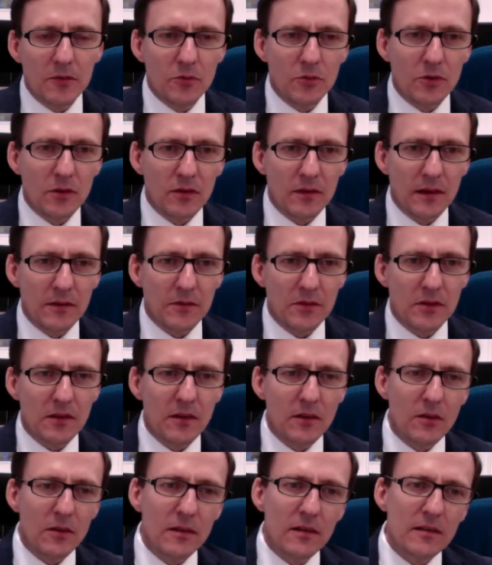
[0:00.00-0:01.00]
We just have to
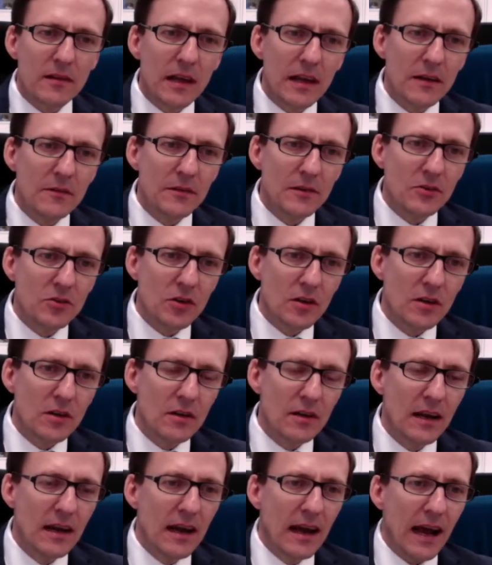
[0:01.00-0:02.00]
turn on the
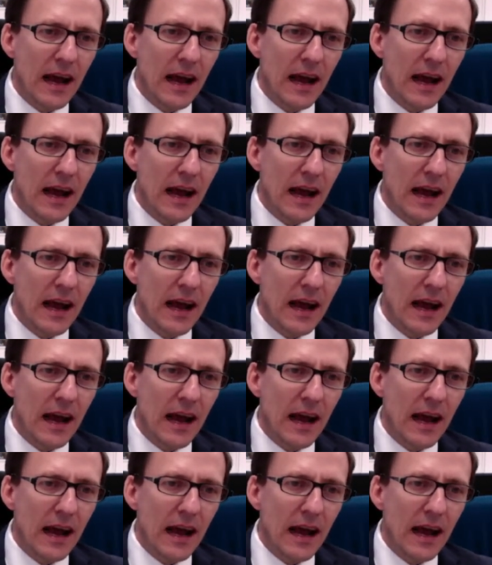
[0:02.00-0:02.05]
television